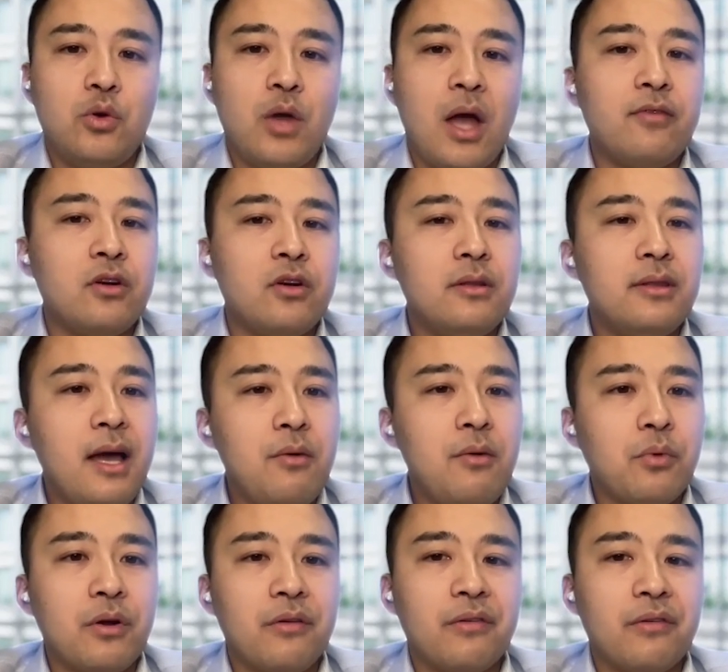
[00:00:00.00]
Do you have a good
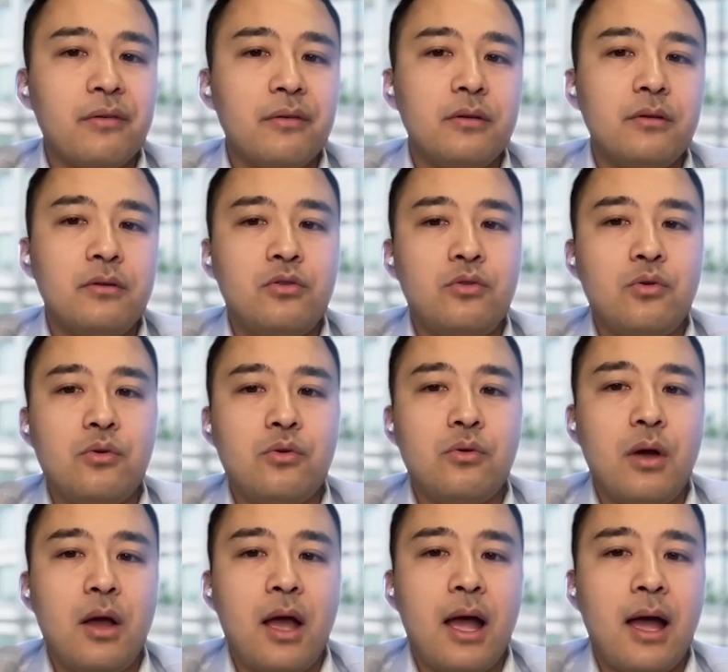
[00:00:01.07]
net worth? Do
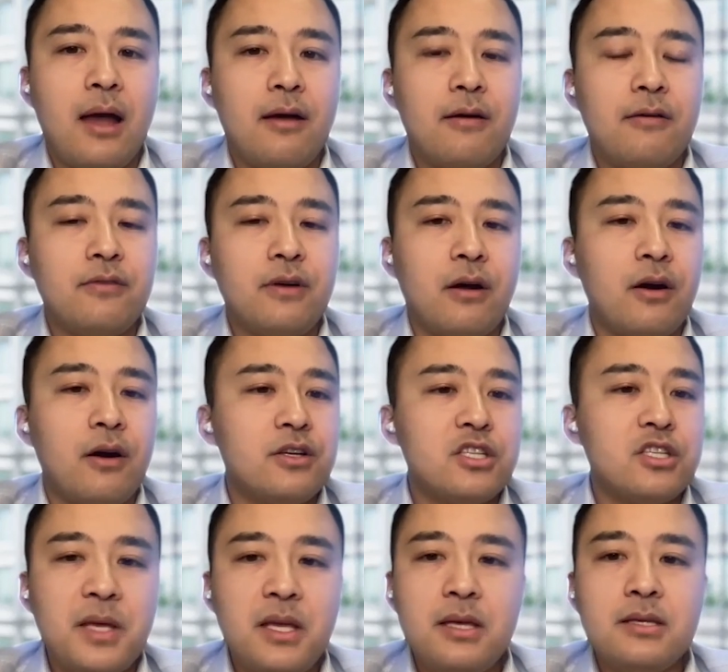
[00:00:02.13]
you have
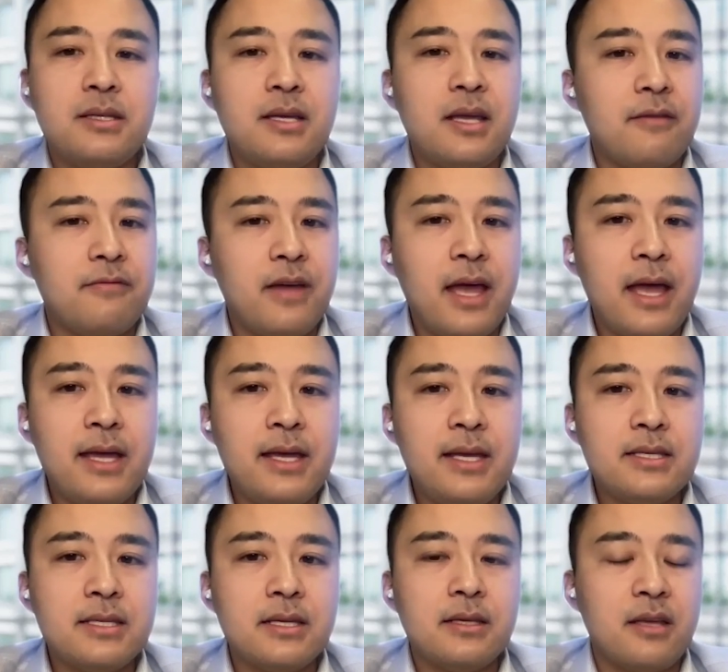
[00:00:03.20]
RSPs,
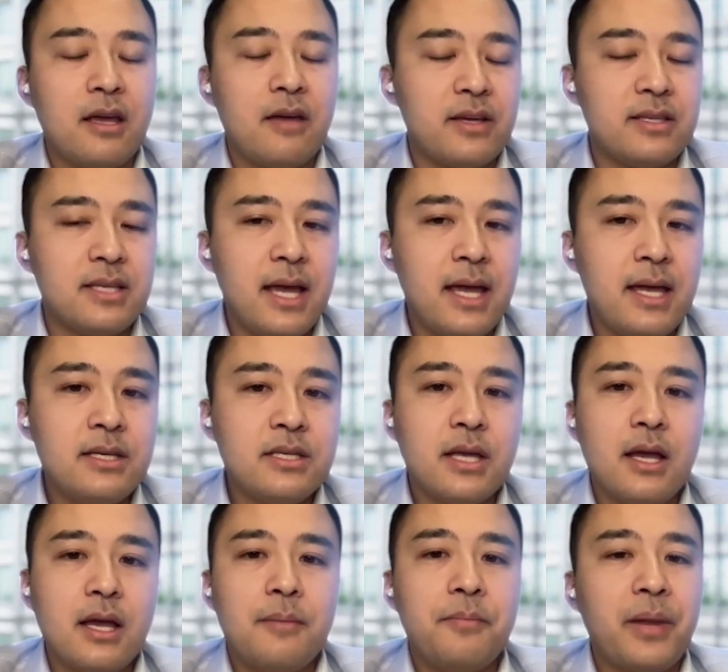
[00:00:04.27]

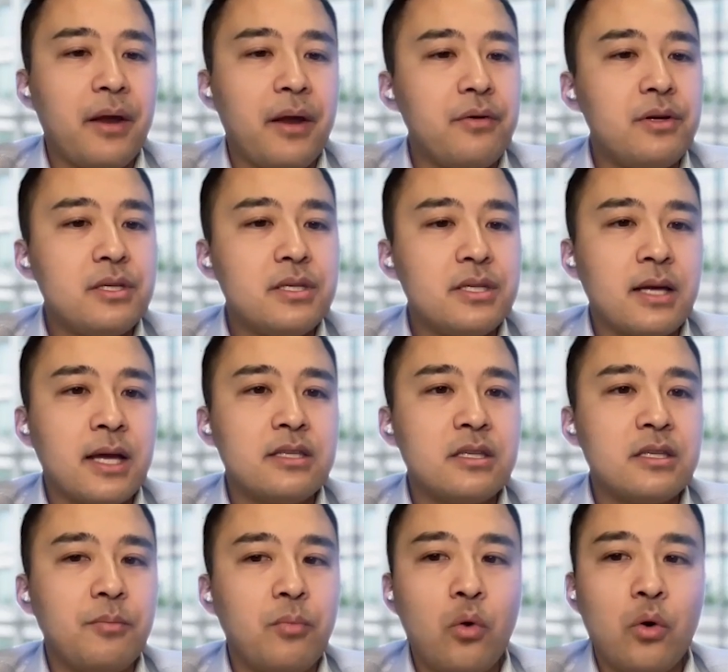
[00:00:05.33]
TFSAs? Parents can
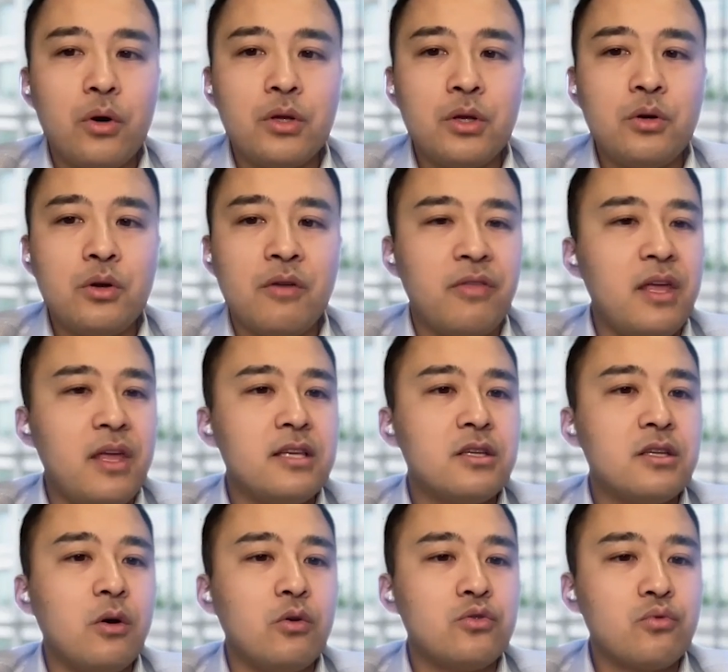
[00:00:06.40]
support you if things
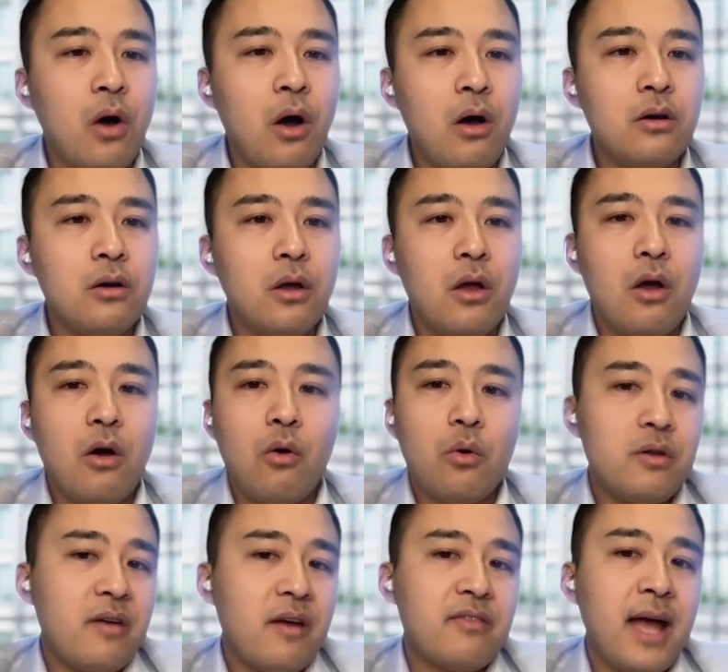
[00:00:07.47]
goes wrong,
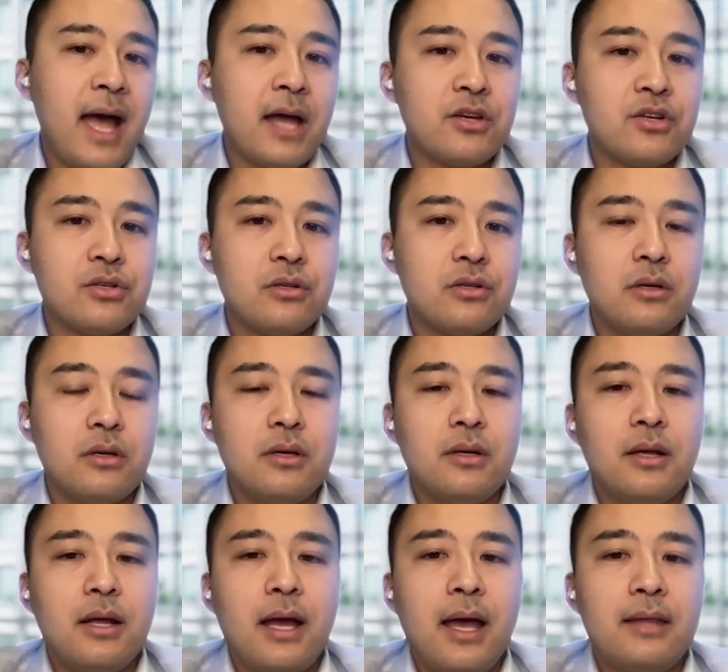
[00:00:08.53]
or if you have cash.
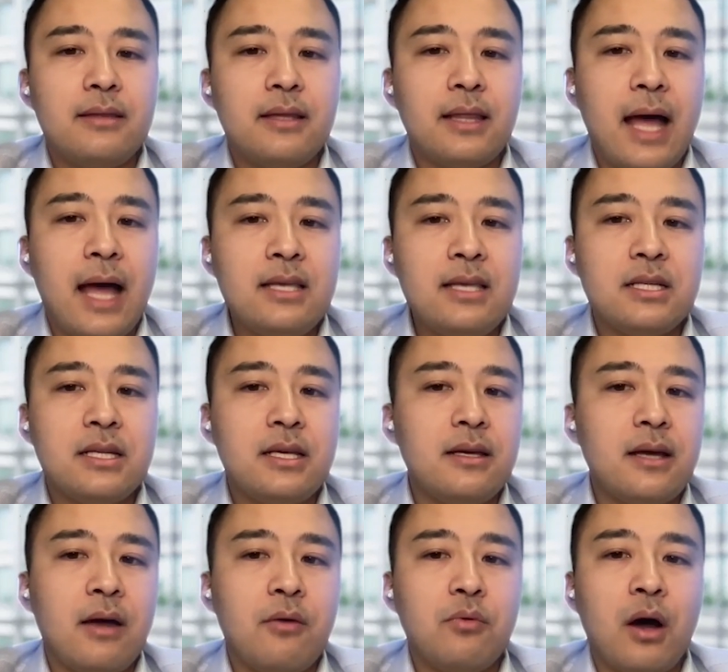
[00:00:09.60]
And
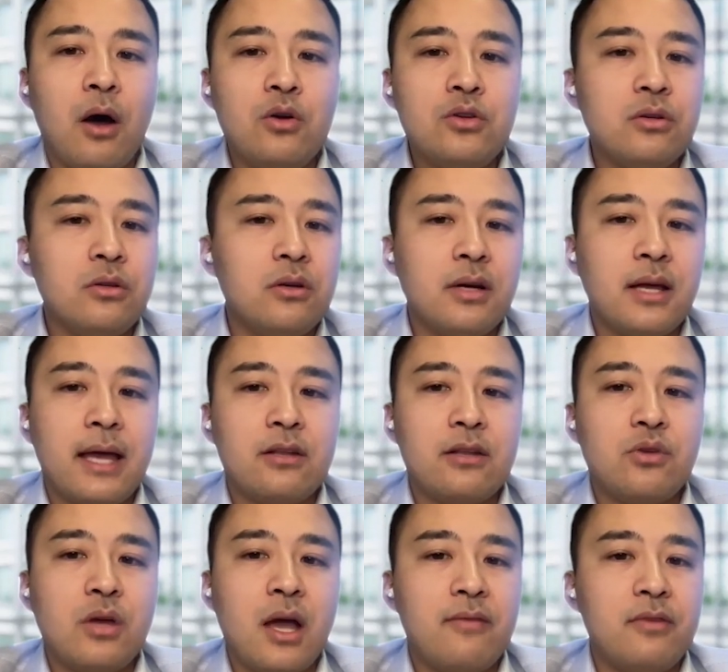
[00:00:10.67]
lastly, I will also look at,
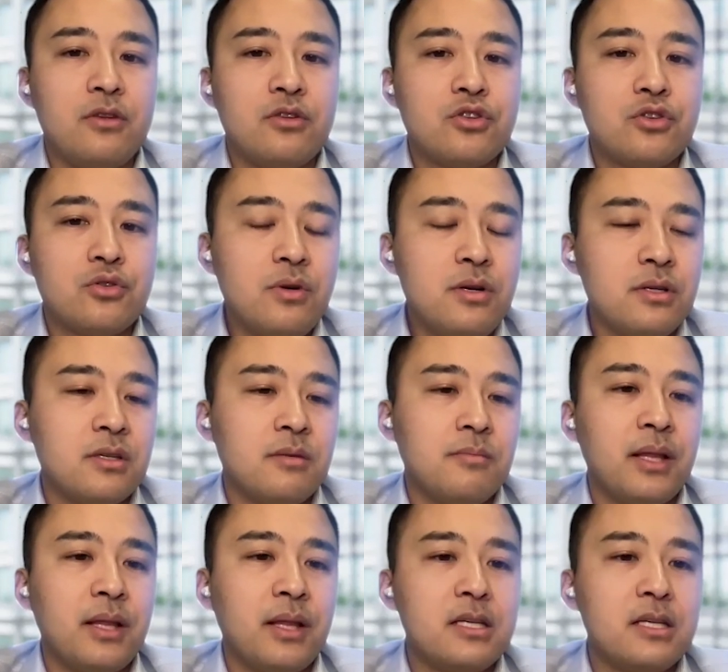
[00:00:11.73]
do you have insurance in
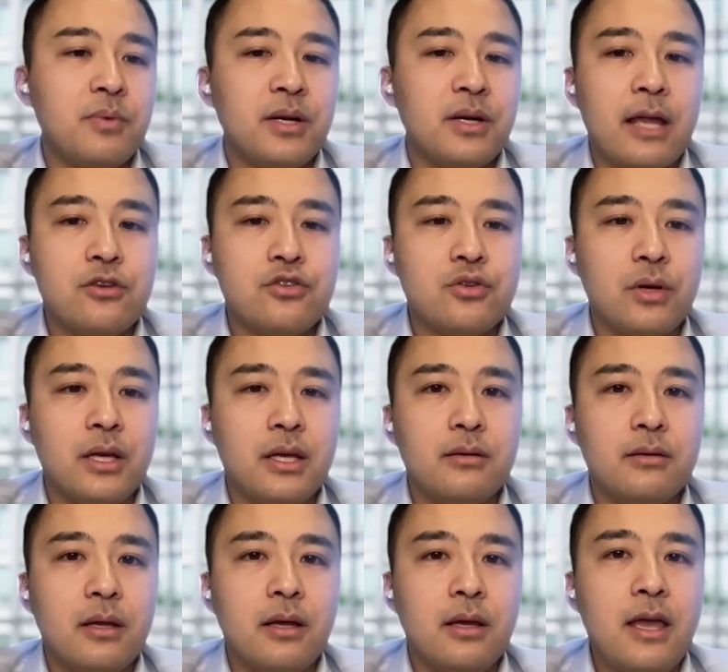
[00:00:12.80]
place potentially?